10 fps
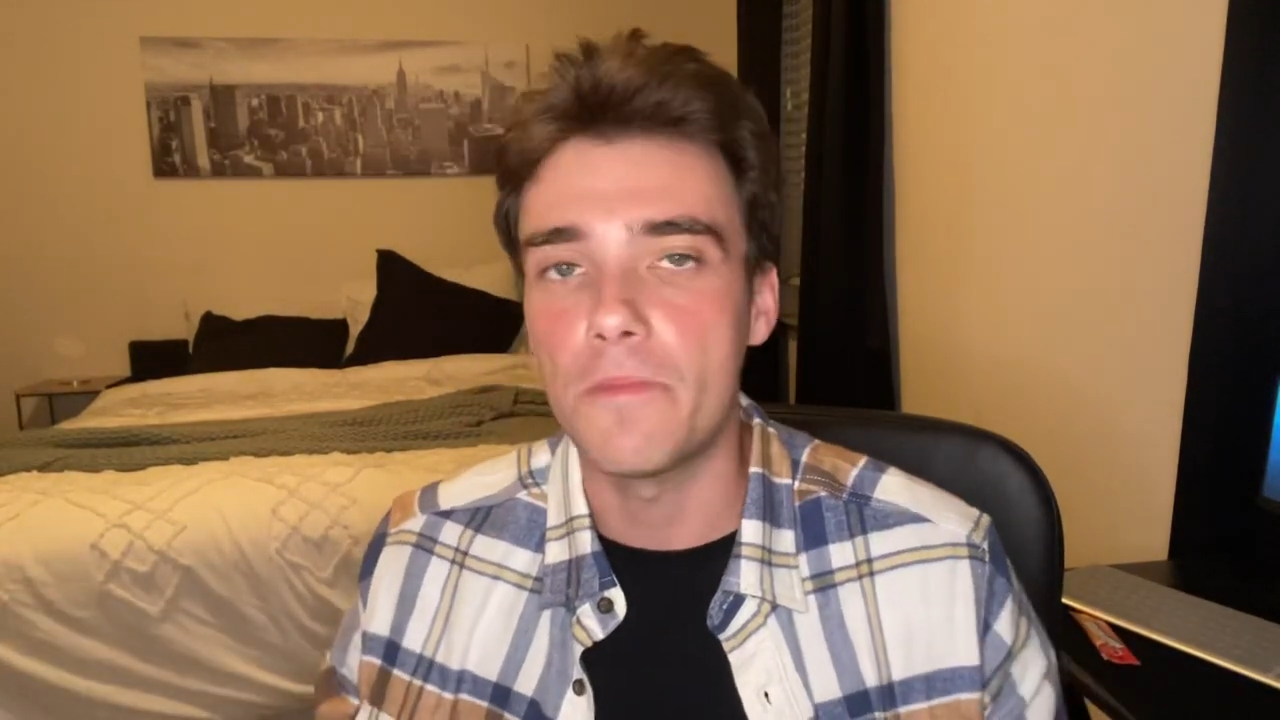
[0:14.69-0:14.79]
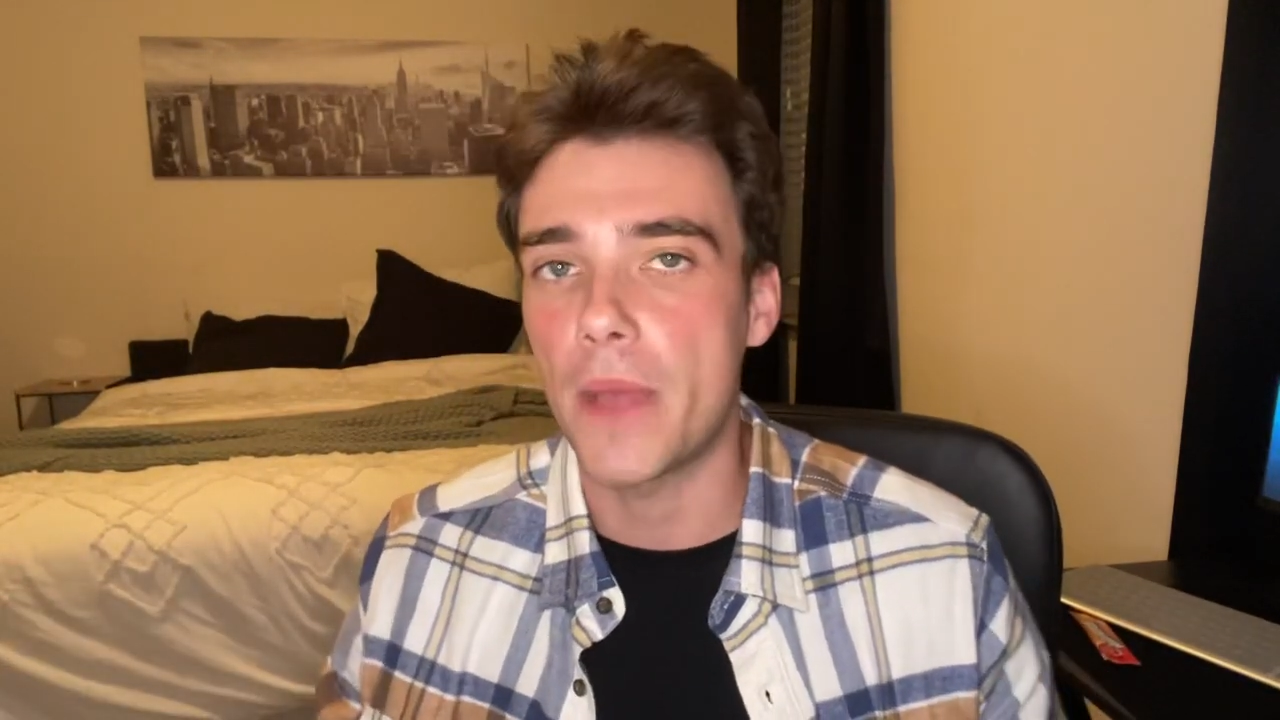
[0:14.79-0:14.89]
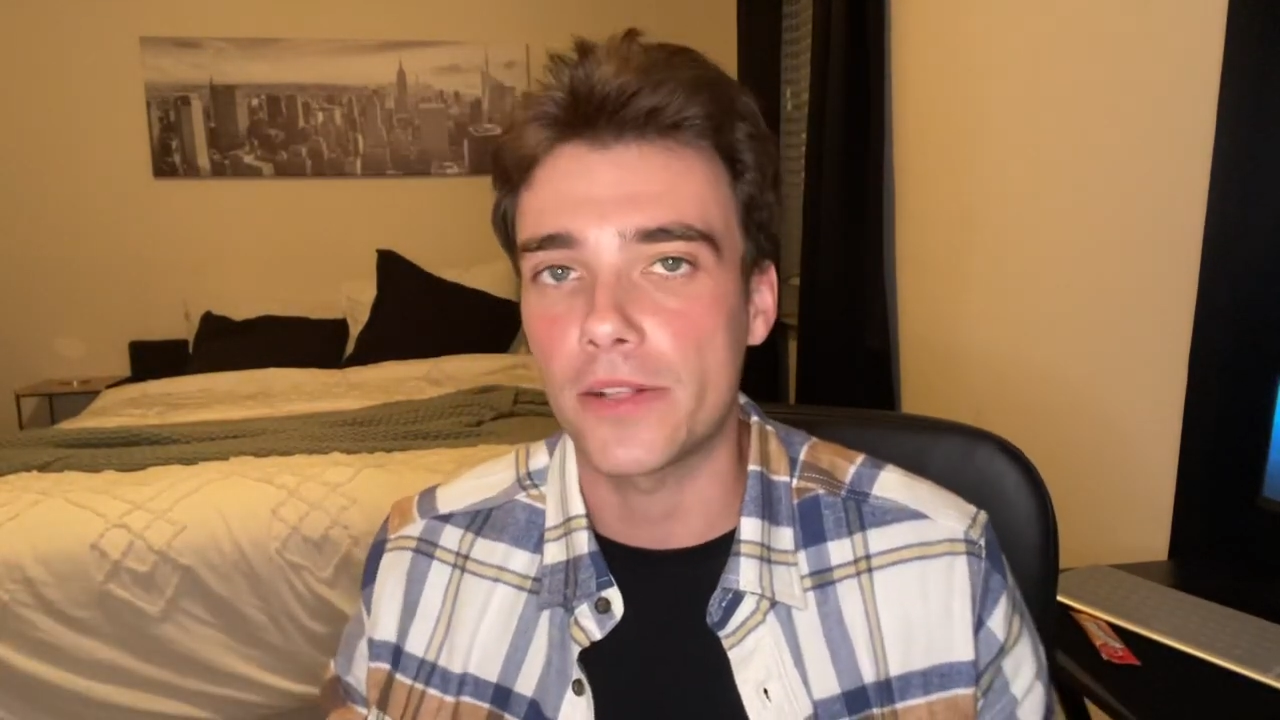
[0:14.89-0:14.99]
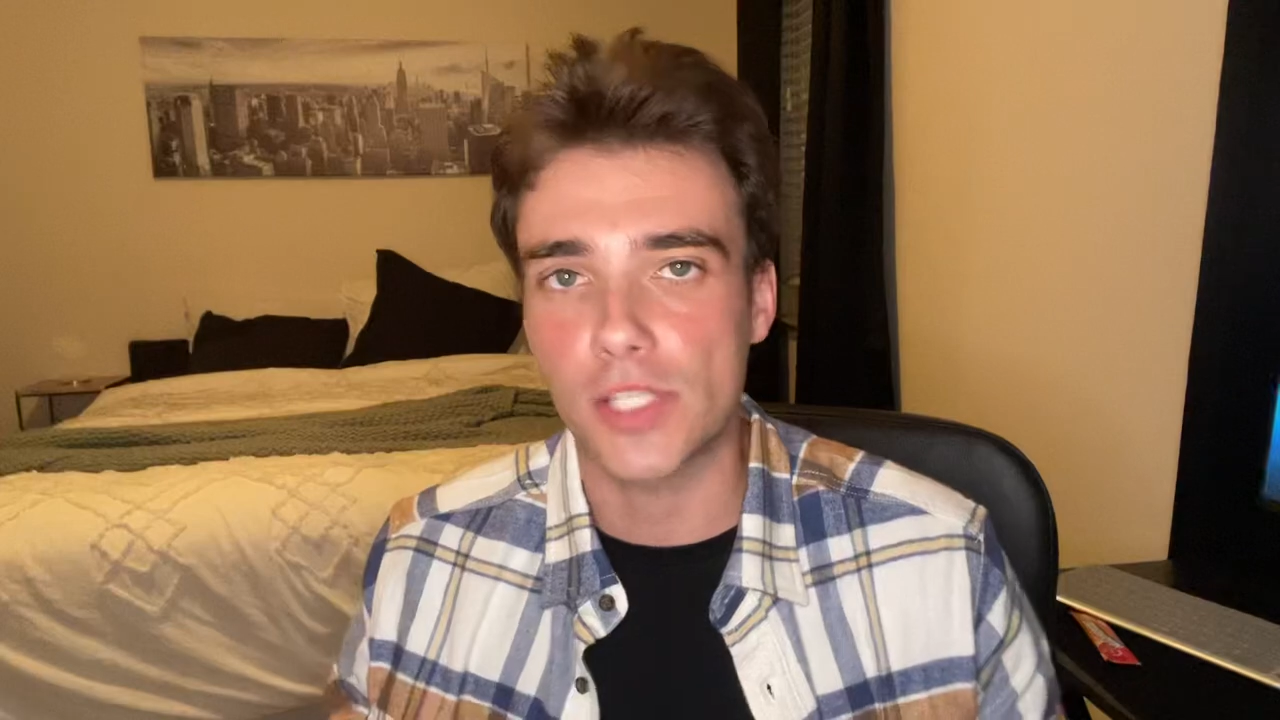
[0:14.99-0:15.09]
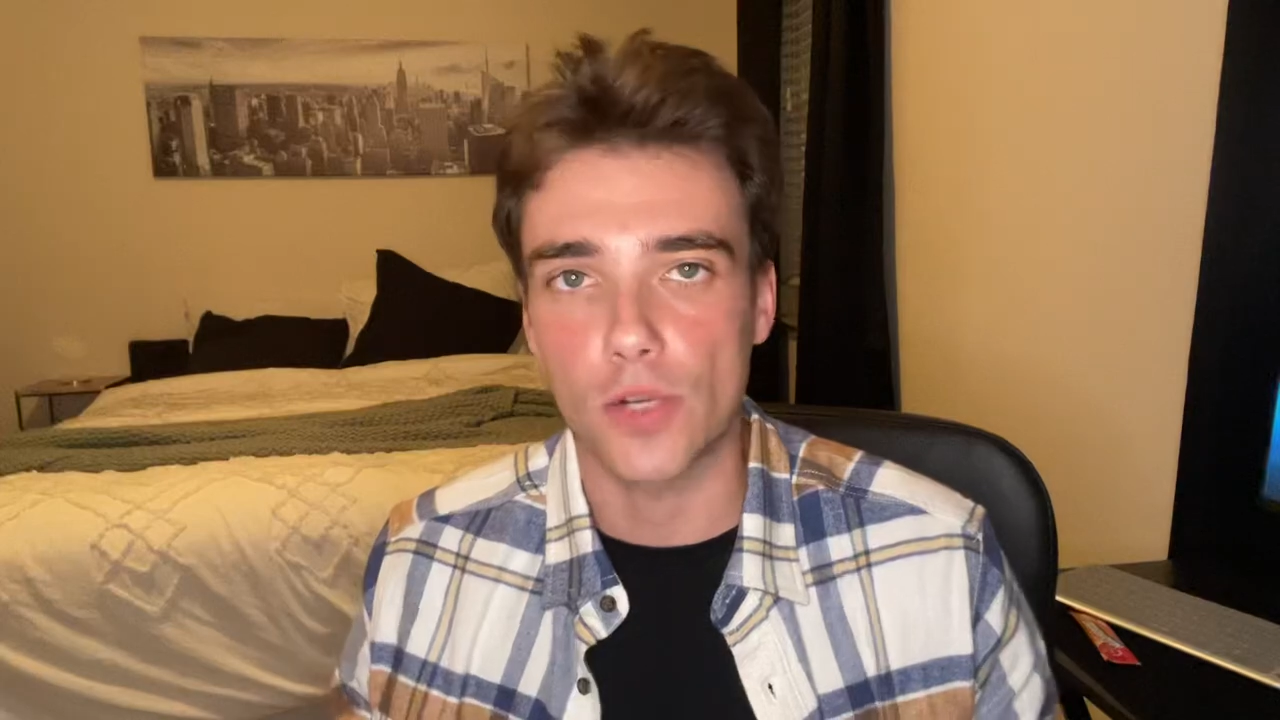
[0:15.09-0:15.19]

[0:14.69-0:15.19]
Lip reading: bounced